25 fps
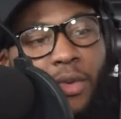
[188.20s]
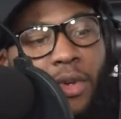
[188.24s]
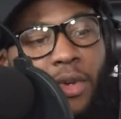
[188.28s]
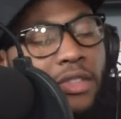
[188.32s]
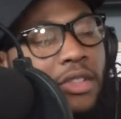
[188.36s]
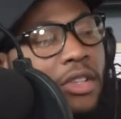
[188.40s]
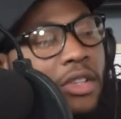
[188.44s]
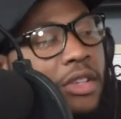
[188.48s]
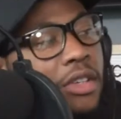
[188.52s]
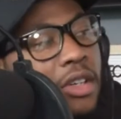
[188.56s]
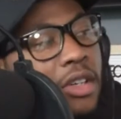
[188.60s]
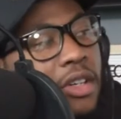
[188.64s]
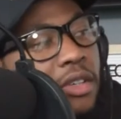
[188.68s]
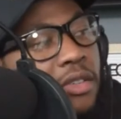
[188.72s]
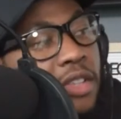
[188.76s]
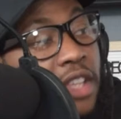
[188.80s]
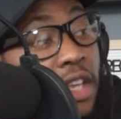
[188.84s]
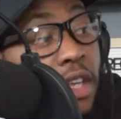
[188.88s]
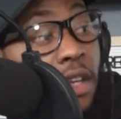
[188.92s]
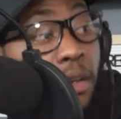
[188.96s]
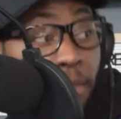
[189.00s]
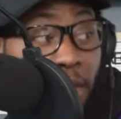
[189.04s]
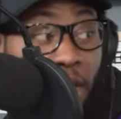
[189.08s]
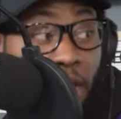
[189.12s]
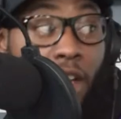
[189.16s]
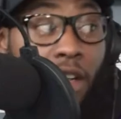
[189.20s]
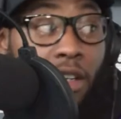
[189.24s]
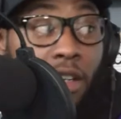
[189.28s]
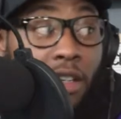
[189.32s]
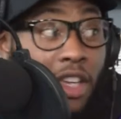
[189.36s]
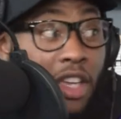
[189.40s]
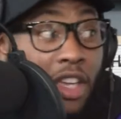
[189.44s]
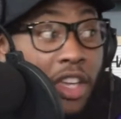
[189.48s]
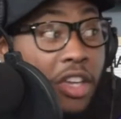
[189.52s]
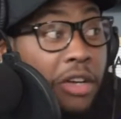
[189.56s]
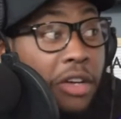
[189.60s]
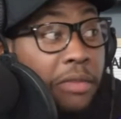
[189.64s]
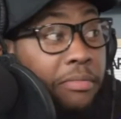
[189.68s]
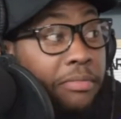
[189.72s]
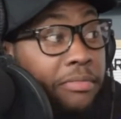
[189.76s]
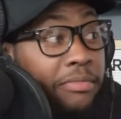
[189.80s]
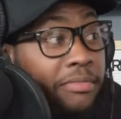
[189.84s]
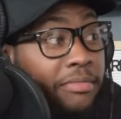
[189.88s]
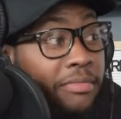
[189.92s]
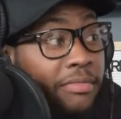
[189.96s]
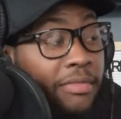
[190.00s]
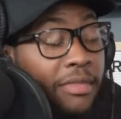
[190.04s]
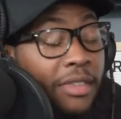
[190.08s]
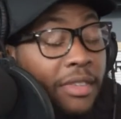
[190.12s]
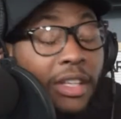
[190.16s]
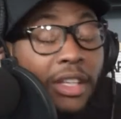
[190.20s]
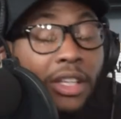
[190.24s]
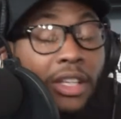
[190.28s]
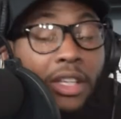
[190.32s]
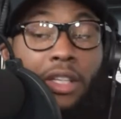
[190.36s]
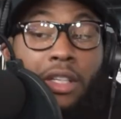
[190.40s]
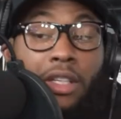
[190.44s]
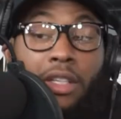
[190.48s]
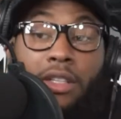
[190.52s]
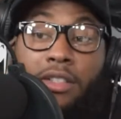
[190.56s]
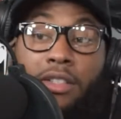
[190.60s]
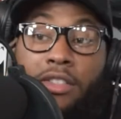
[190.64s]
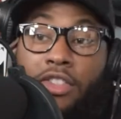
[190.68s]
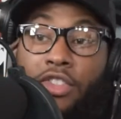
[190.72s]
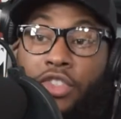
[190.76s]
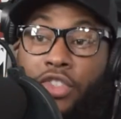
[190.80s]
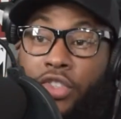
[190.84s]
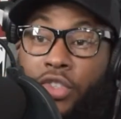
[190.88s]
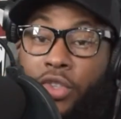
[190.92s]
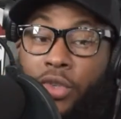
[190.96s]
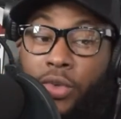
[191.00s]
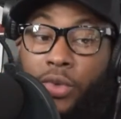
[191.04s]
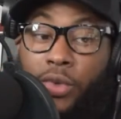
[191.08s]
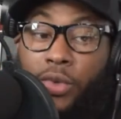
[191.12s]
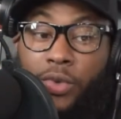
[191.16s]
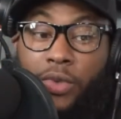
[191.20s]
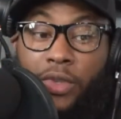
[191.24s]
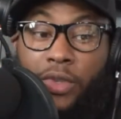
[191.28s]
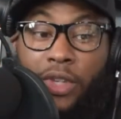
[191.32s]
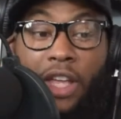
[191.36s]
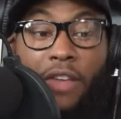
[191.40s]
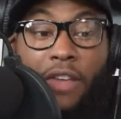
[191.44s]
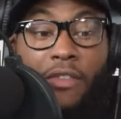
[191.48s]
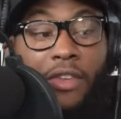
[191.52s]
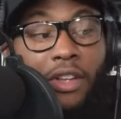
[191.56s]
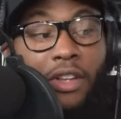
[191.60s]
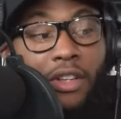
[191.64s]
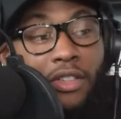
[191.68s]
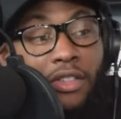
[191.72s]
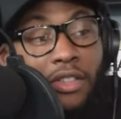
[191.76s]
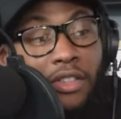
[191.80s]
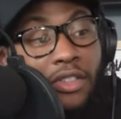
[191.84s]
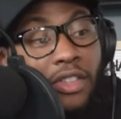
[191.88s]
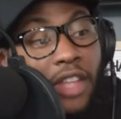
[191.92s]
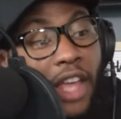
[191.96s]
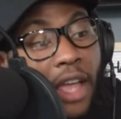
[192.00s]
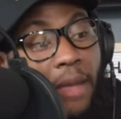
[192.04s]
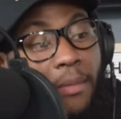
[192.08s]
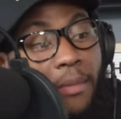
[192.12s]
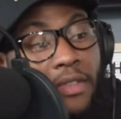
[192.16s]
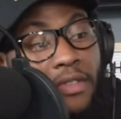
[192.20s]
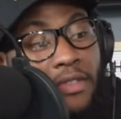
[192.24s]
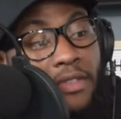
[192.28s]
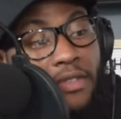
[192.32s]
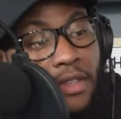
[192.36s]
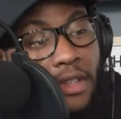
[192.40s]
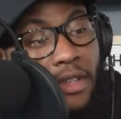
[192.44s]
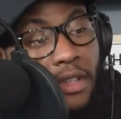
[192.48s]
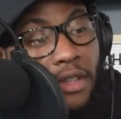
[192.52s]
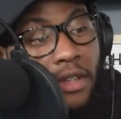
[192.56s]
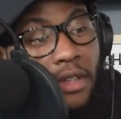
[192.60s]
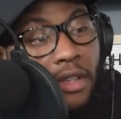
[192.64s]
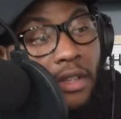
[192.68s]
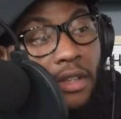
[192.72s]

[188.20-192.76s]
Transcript: What's the Kim? Yep, Kim. Shoot, even Damon's son,